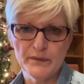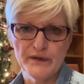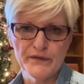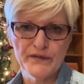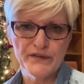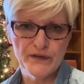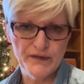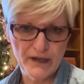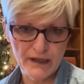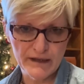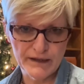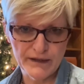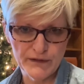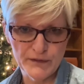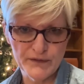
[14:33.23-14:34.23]
You're still not going
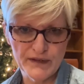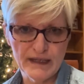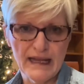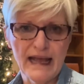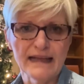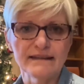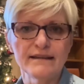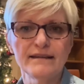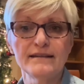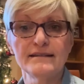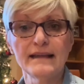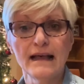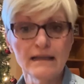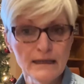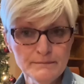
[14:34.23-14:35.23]
to use it. And
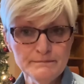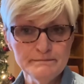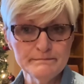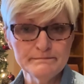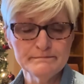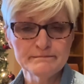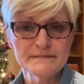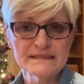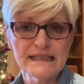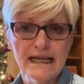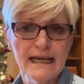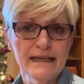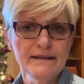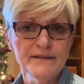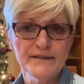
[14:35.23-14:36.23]
sell them,
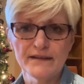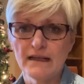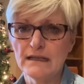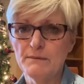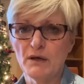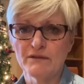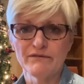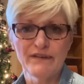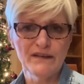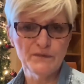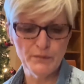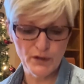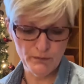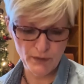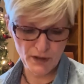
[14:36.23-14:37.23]
okay? Sell them on
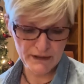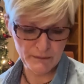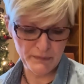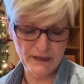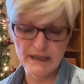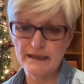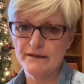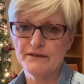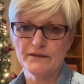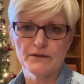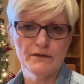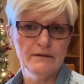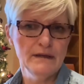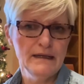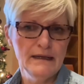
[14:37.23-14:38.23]
Facebook Marketplace
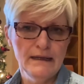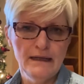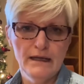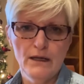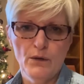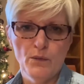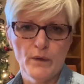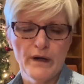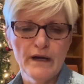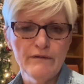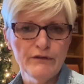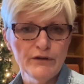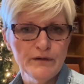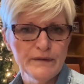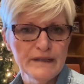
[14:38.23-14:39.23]
or
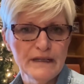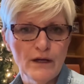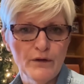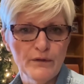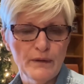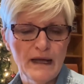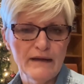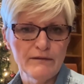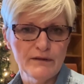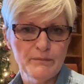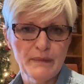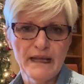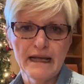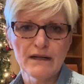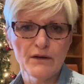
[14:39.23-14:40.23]
wherever, you know, have a
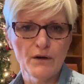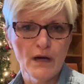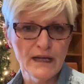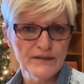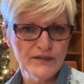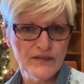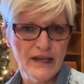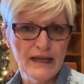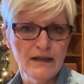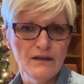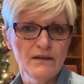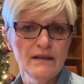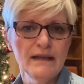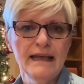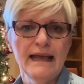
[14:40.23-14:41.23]
plan a garage
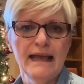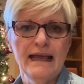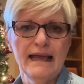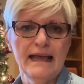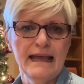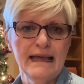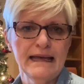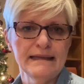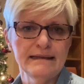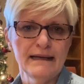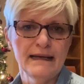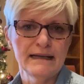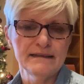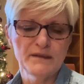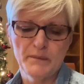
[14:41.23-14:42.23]
sale and
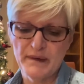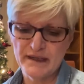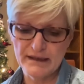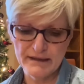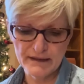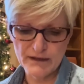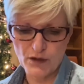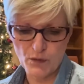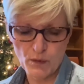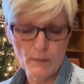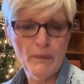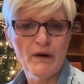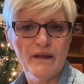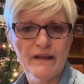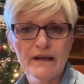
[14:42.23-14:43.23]
uh, depending, you know, what
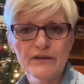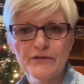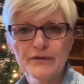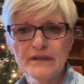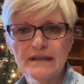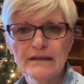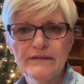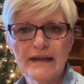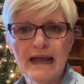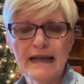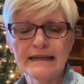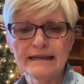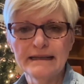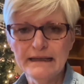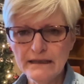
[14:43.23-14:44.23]
part of the country you live in
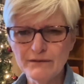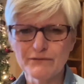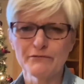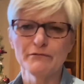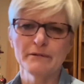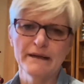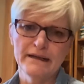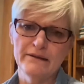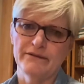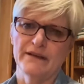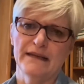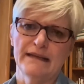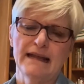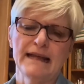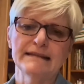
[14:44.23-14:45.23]
and get rid of
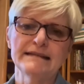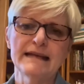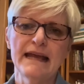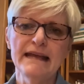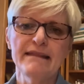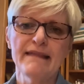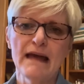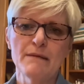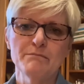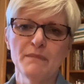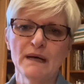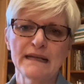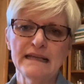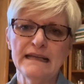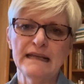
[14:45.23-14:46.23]
it and take that
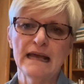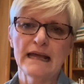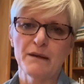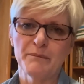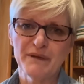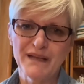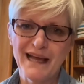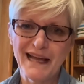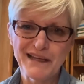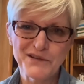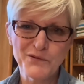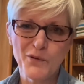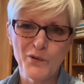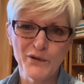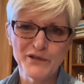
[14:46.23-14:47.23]
money and apply it
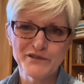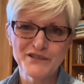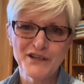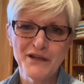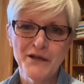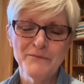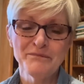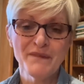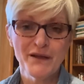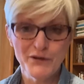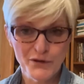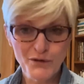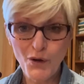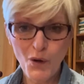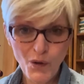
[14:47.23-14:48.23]
towards
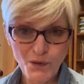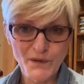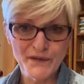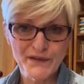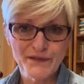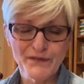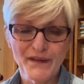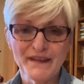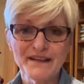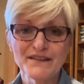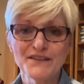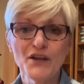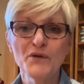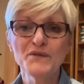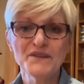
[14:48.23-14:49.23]
your goals for this
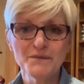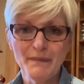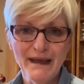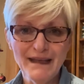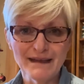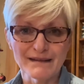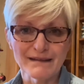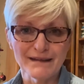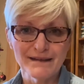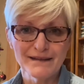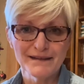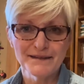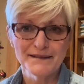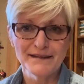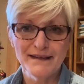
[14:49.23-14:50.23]
no spend.
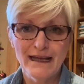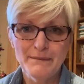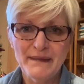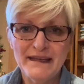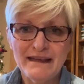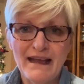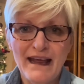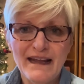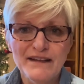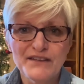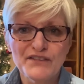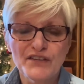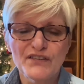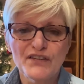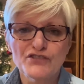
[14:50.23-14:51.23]
I mean, is
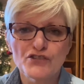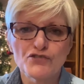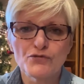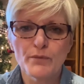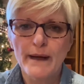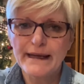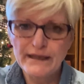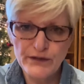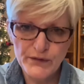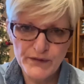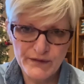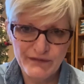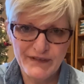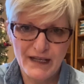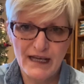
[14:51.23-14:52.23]
just such great use
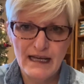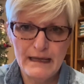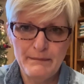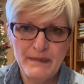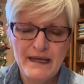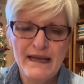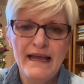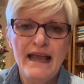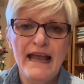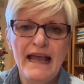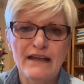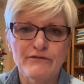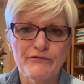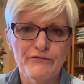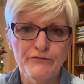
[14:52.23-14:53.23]
of time
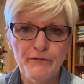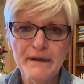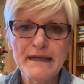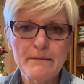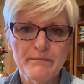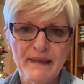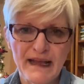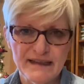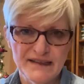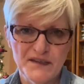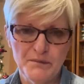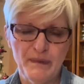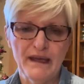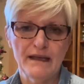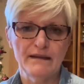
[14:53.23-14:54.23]
and free up that
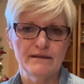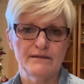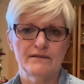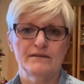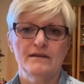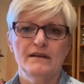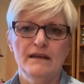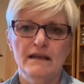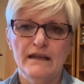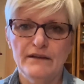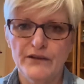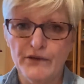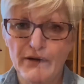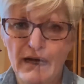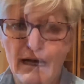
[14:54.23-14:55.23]
space in
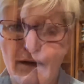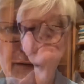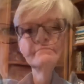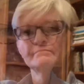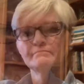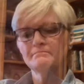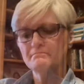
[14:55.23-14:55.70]
your house.